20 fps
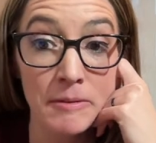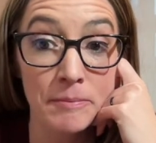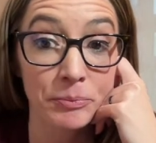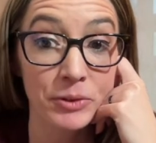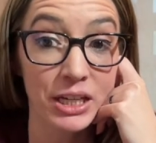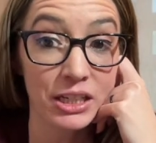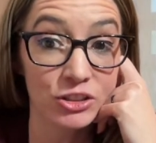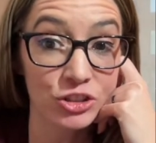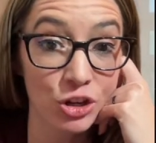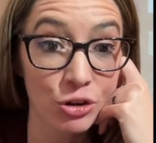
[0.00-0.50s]

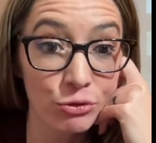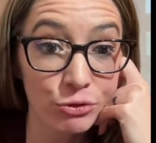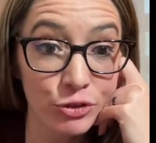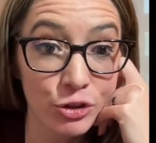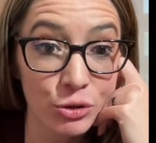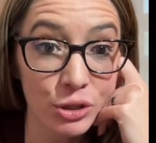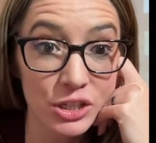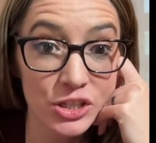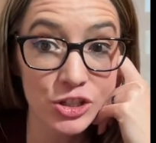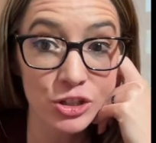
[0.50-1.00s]
Like, don't
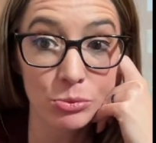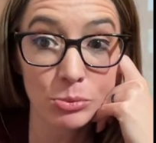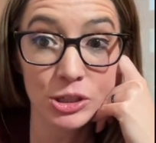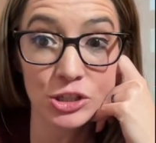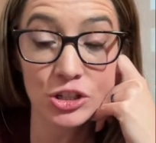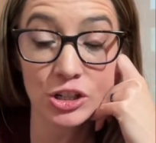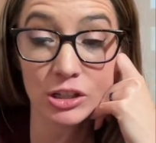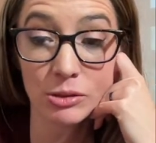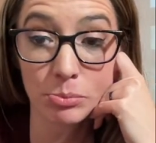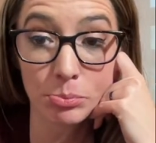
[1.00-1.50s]
focus so
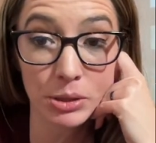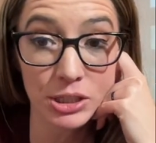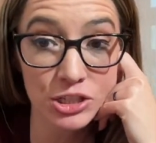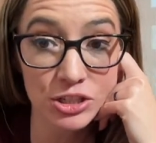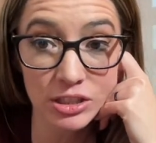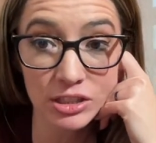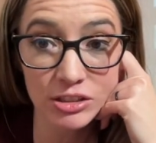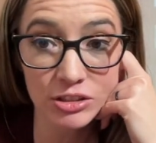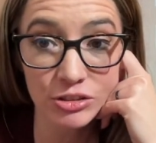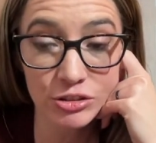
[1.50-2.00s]
much on a bunch
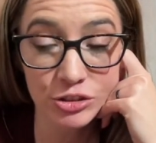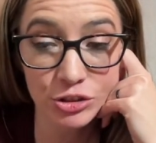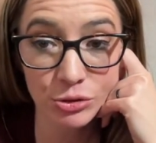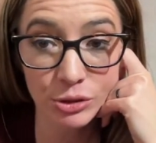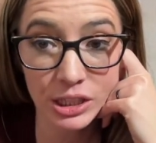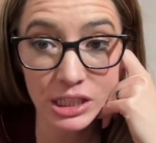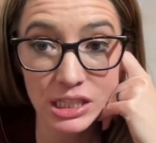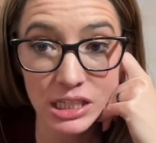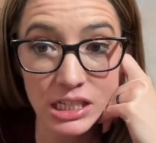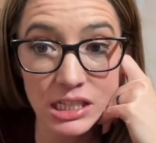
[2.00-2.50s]
of little
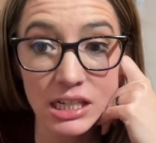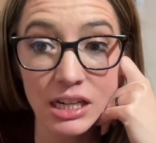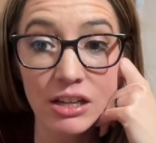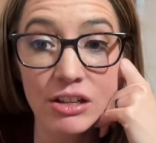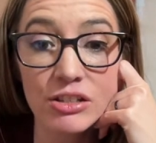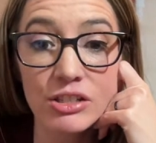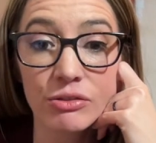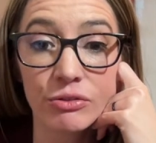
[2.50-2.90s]
annoying details.